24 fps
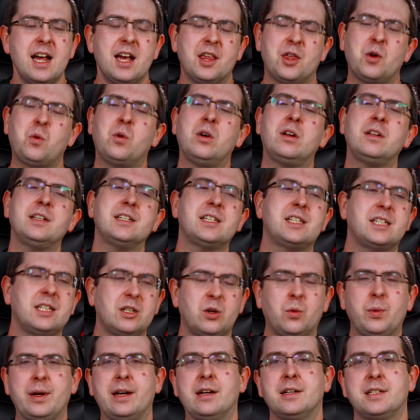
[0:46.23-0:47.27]
The world is
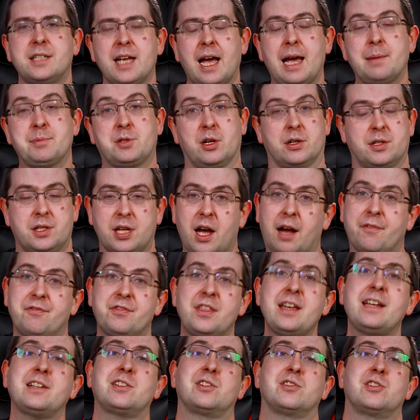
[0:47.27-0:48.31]
still weird, times are tough,
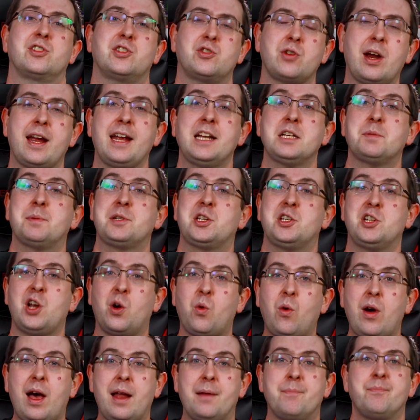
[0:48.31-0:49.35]
things are strange, but you know
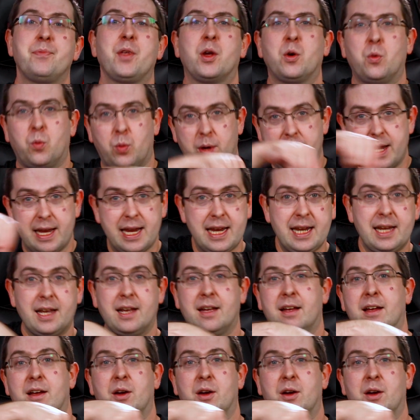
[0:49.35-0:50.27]
what? We...